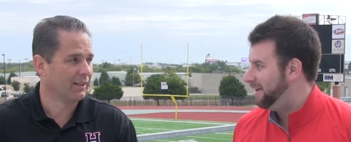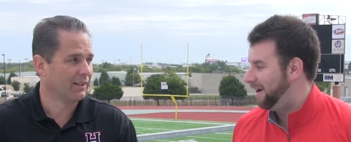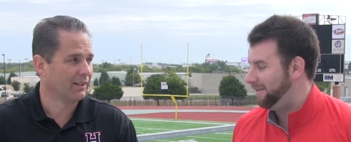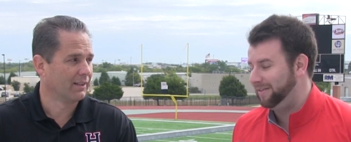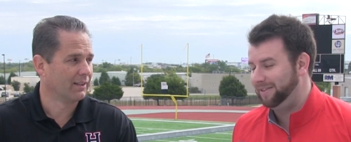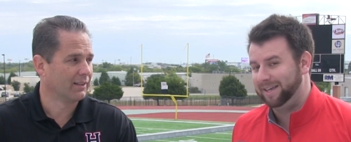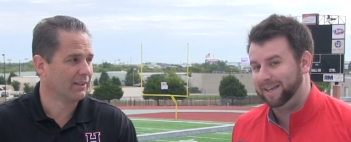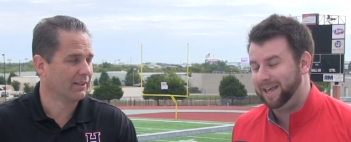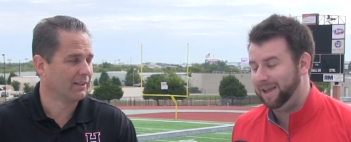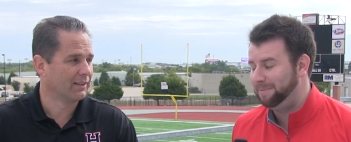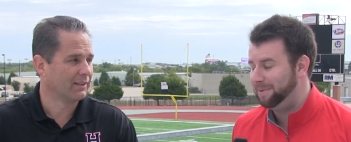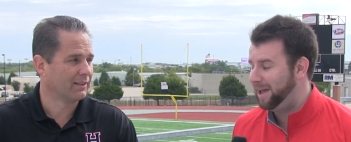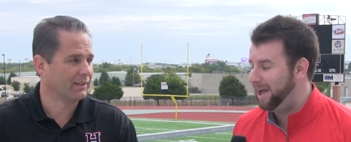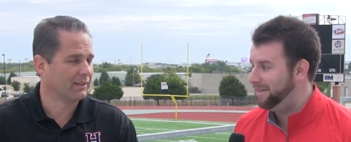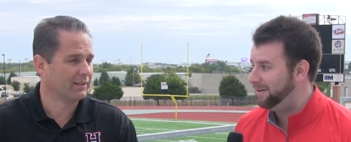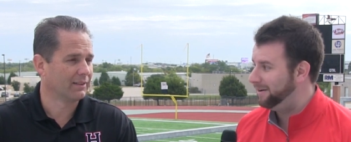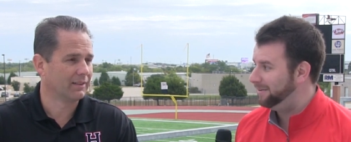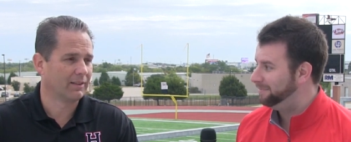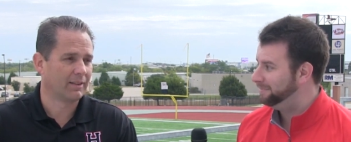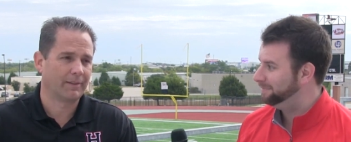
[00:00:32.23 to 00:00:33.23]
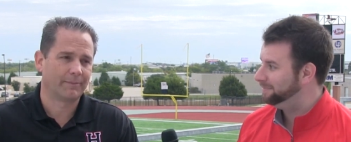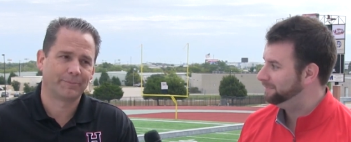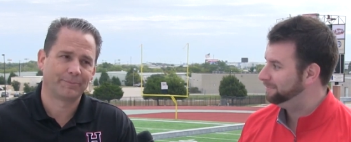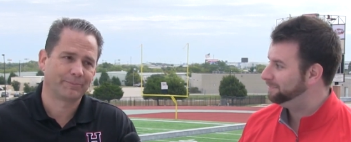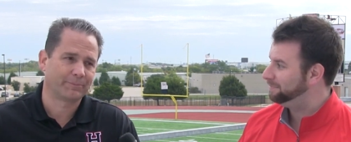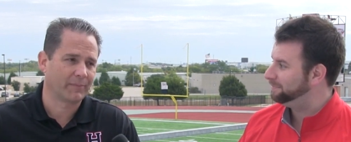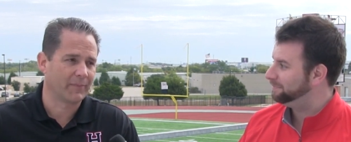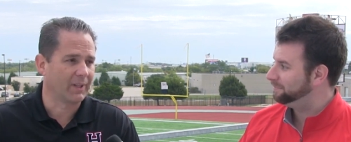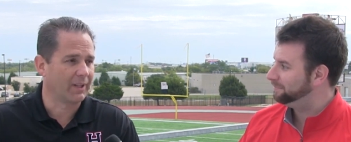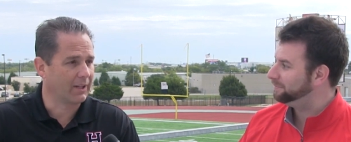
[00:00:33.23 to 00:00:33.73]
Speaker 1: Everything came together.
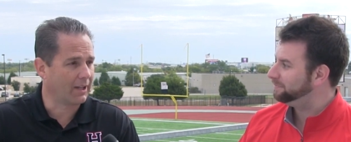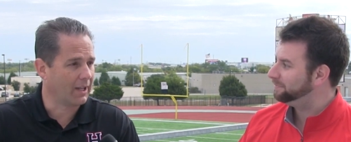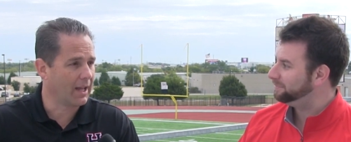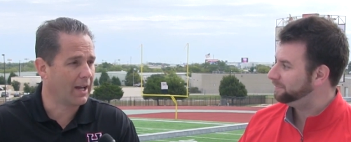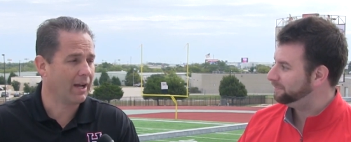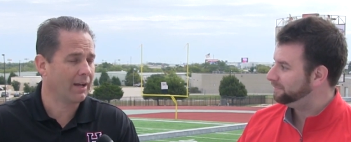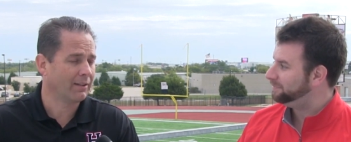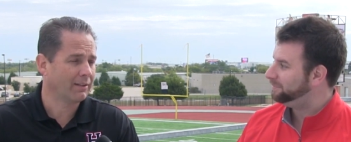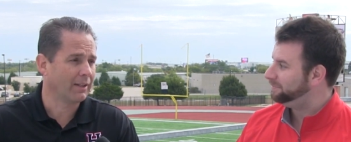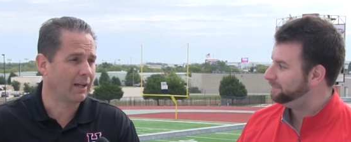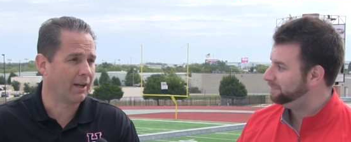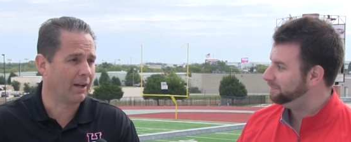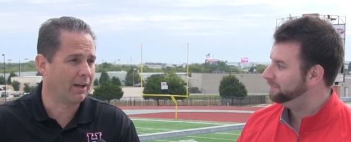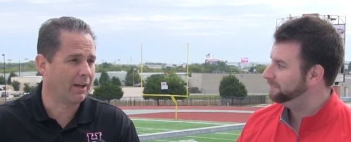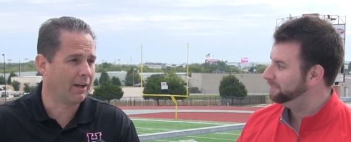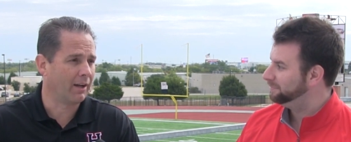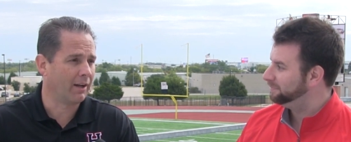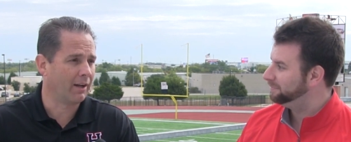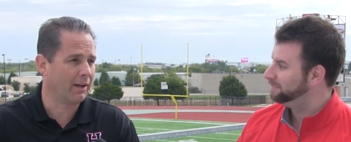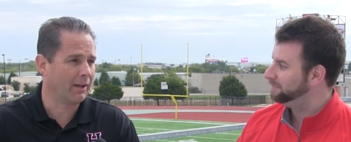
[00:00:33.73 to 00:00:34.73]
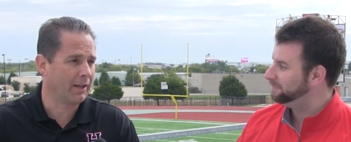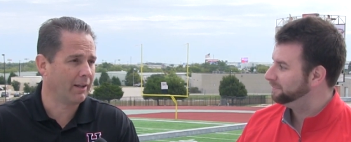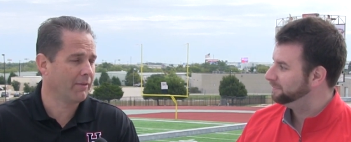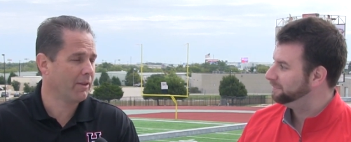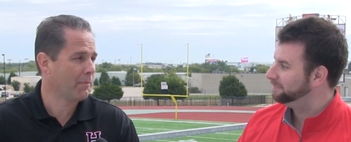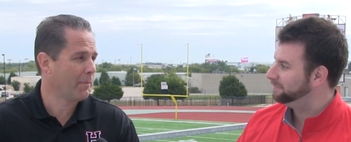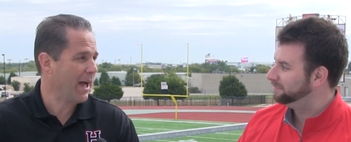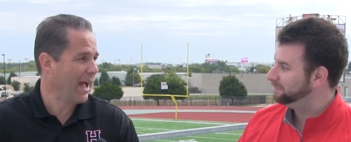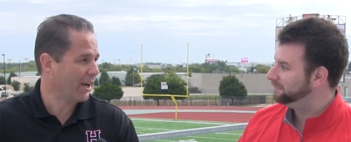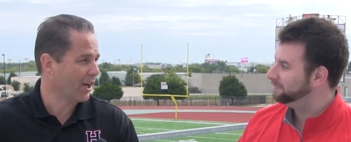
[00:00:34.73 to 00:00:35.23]
Speaker 2: Yeah, uh,
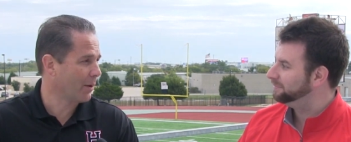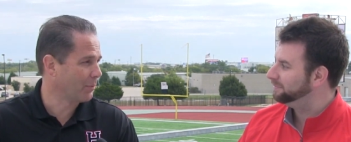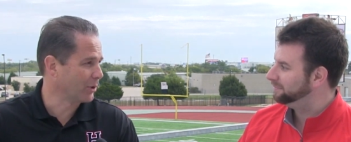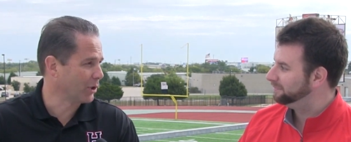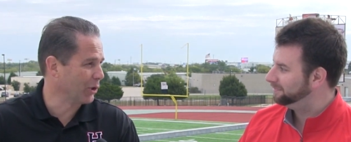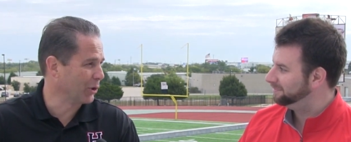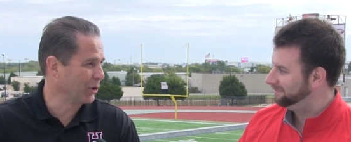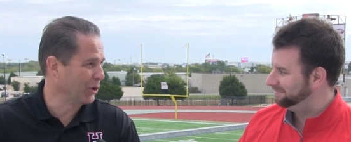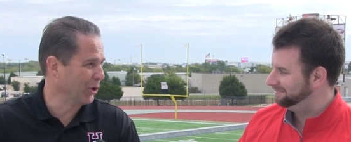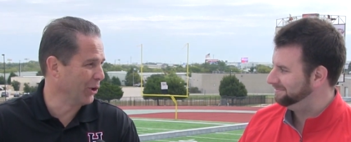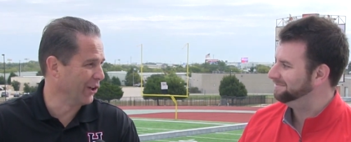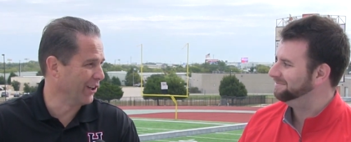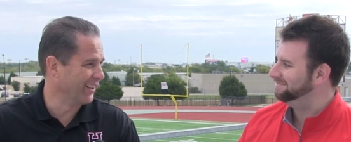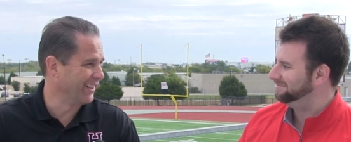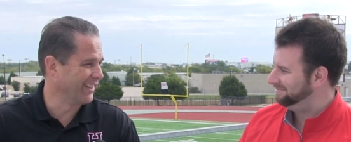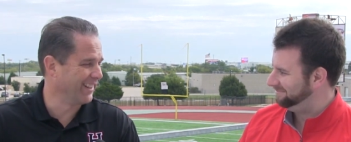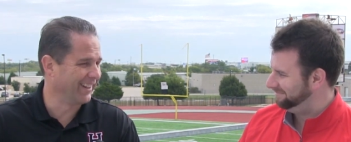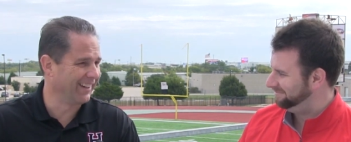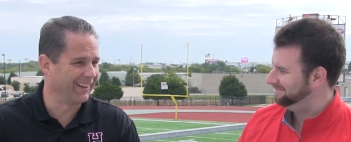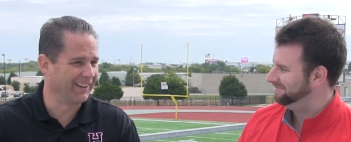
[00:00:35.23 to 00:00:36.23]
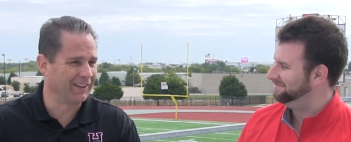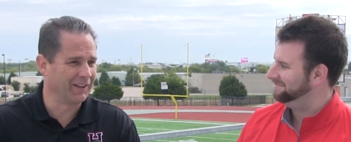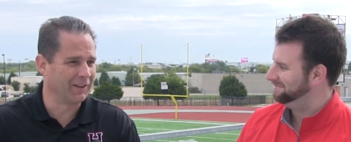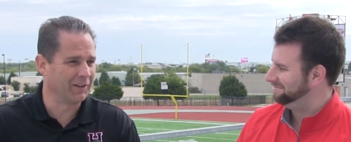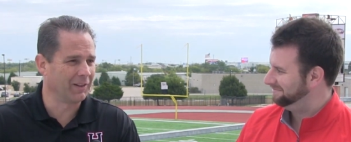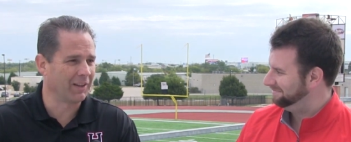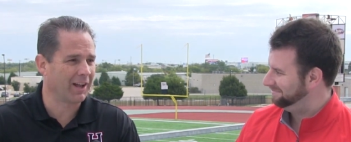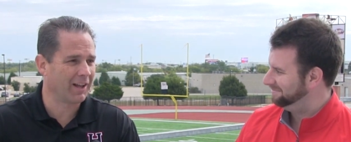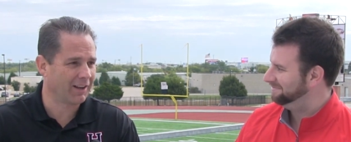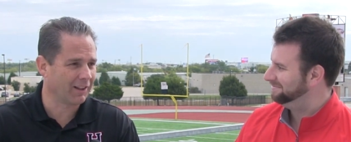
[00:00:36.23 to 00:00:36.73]
even the backups look good. A
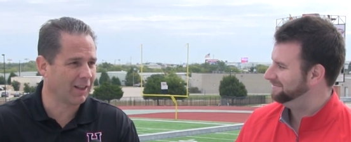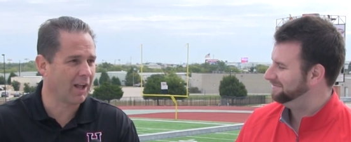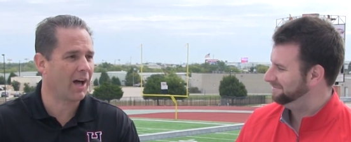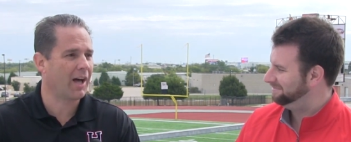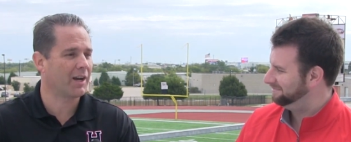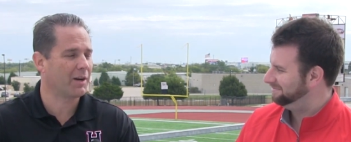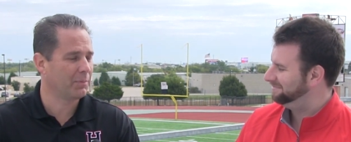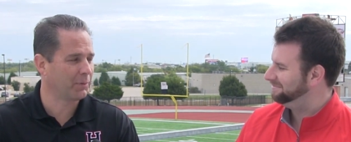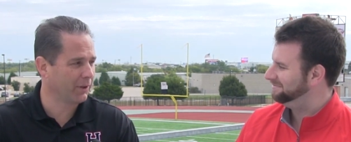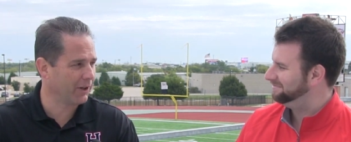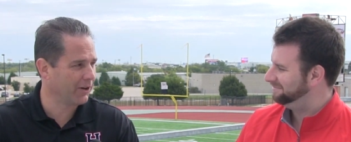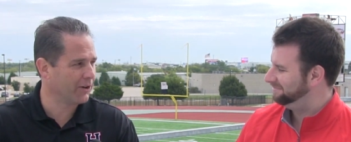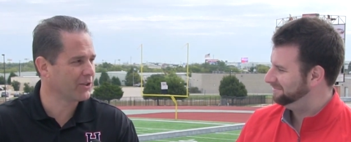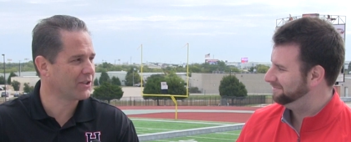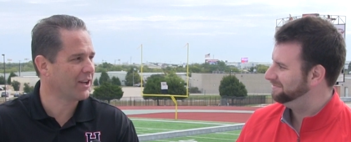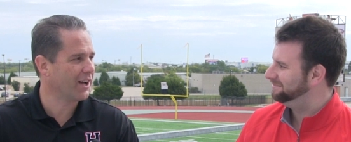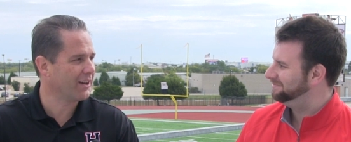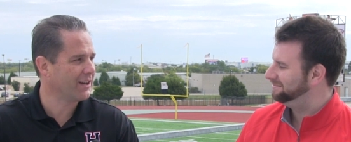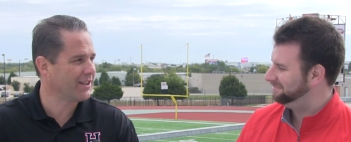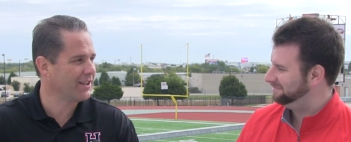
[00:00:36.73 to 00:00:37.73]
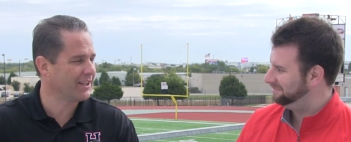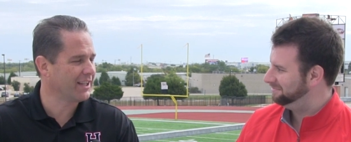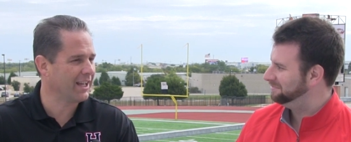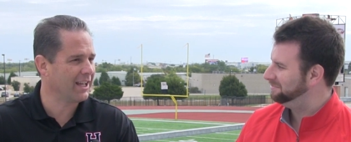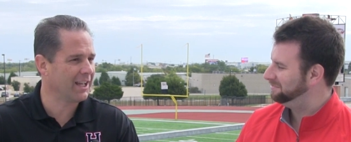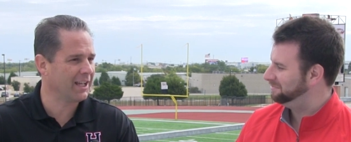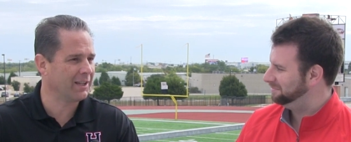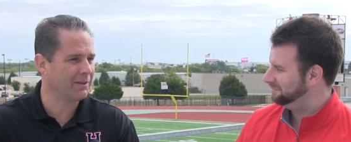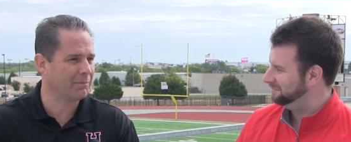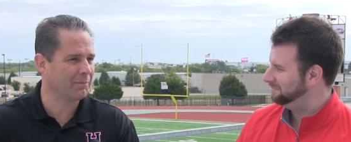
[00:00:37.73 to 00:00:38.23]
uh, lot, lot of players got in the
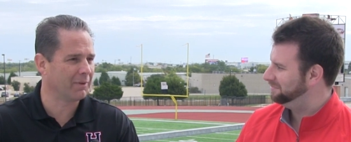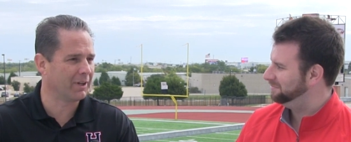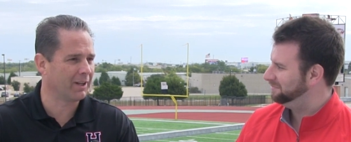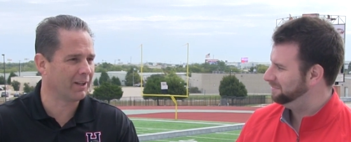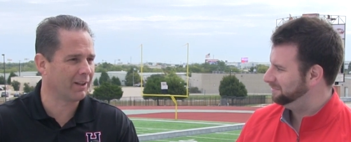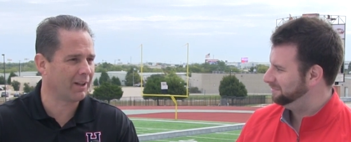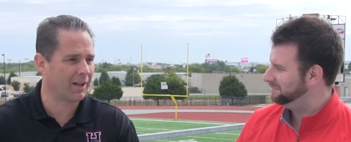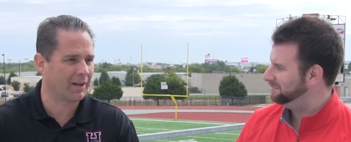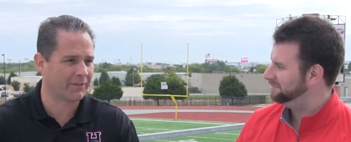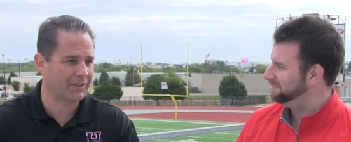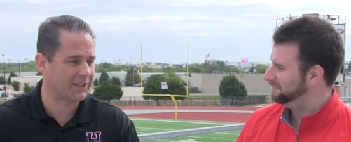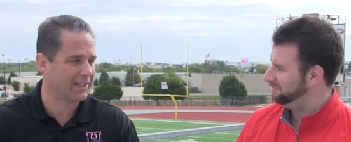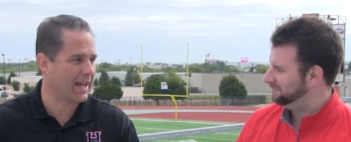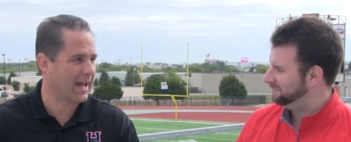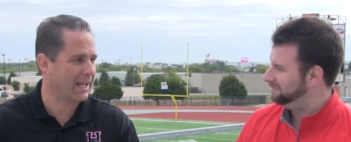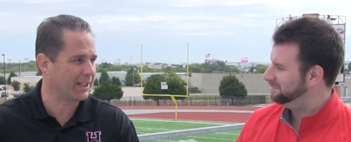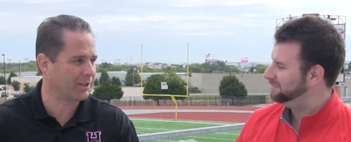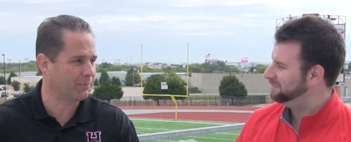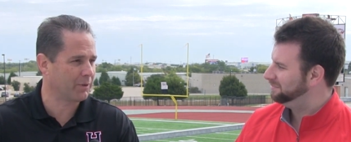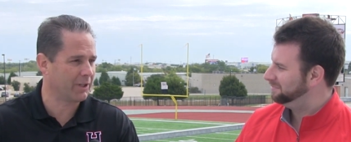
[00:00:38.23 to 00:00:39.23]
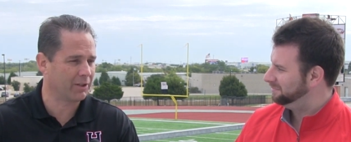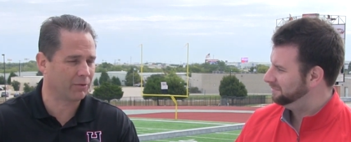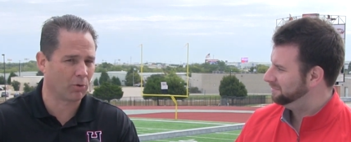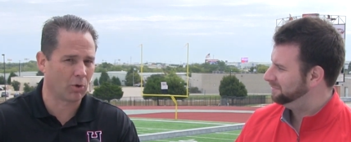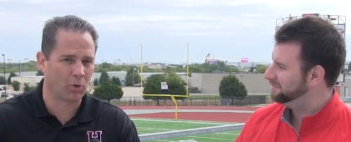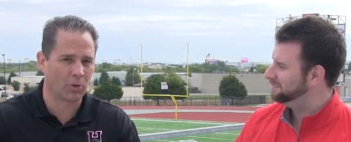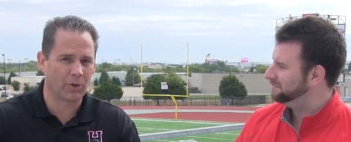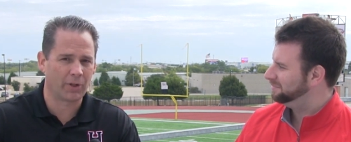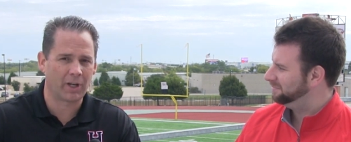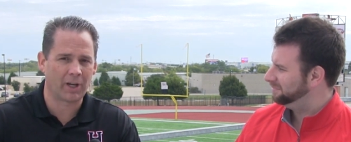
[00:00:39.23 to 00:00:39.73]
game, uh, a lot of stats being
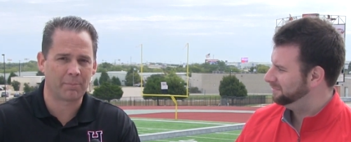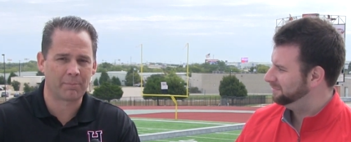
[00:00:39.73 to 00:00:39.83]
rolled